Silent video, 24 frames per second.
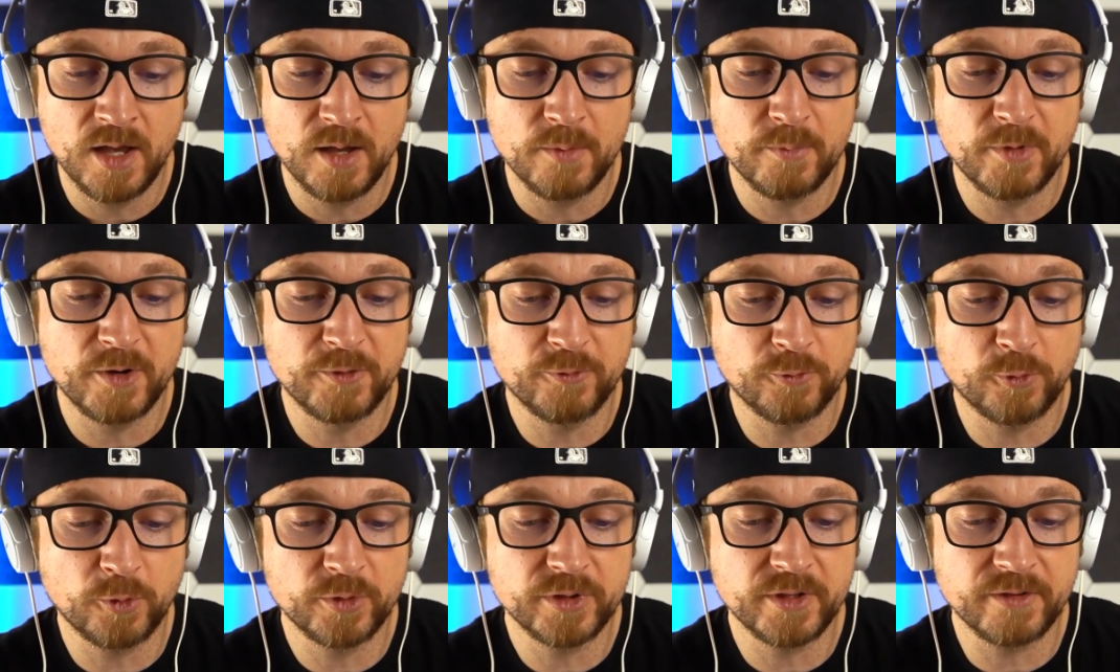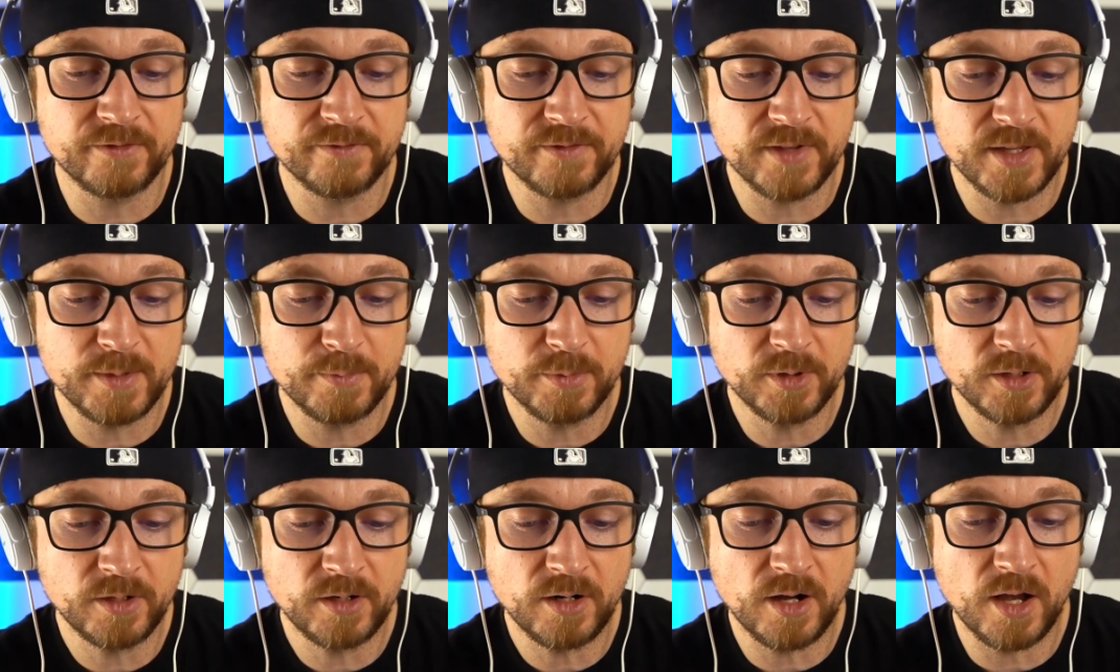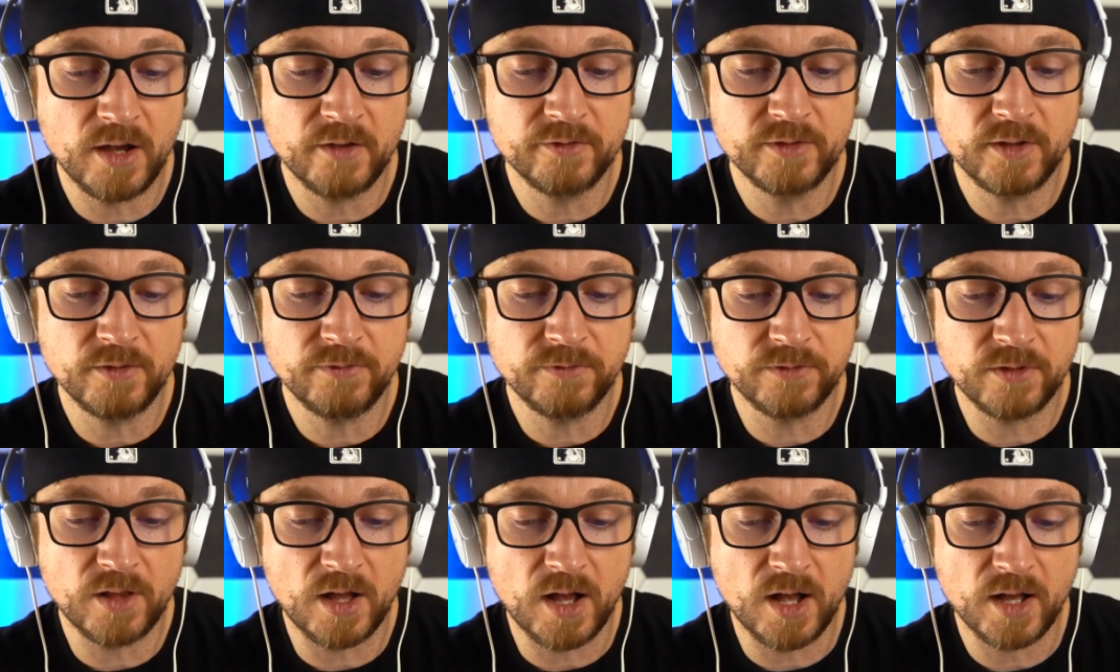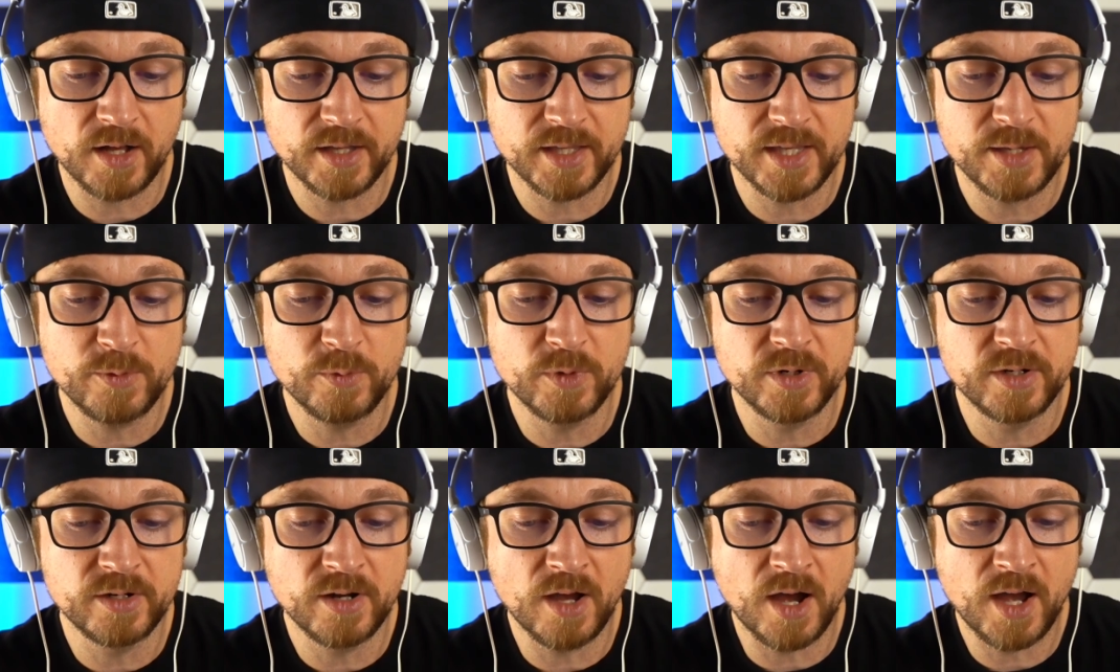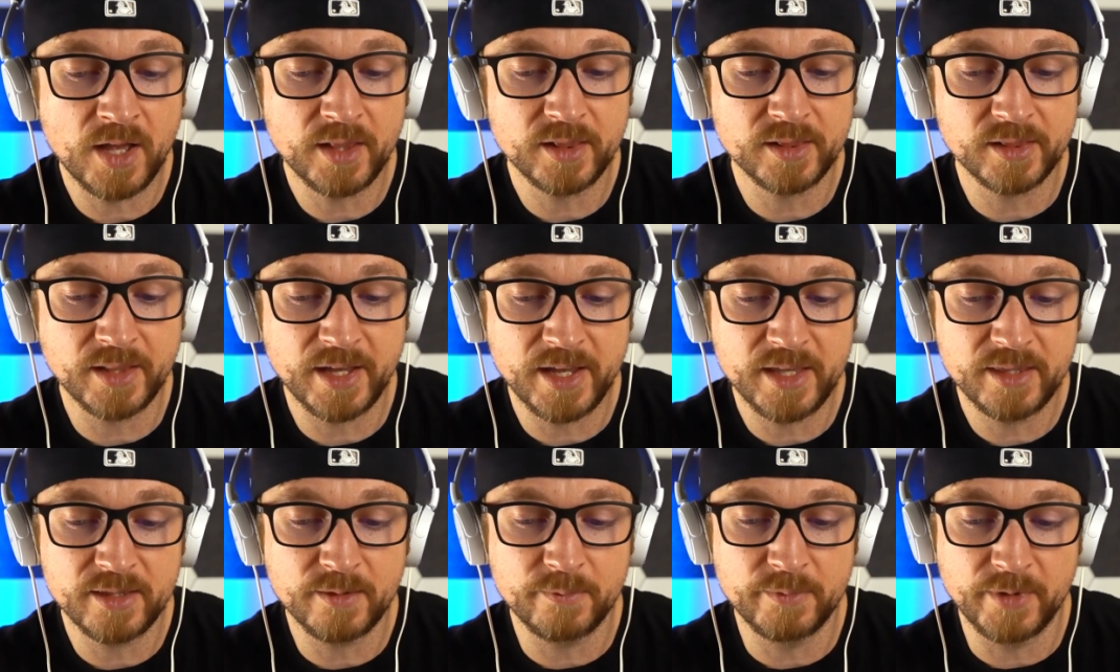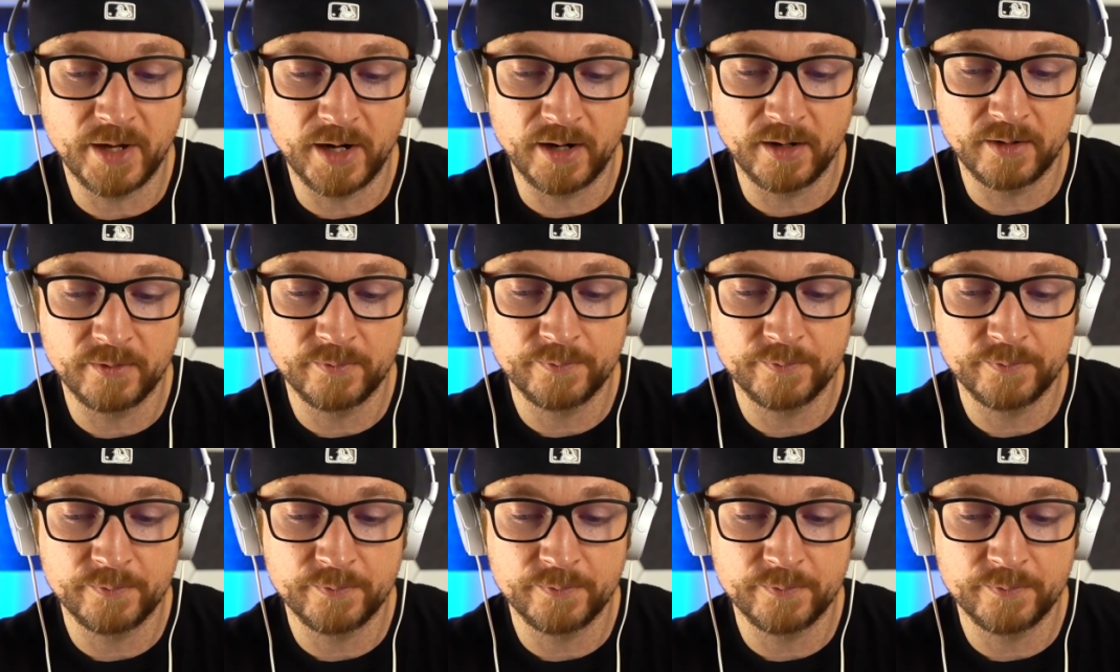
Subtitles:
But for the feebler of the flock he would not lay them there.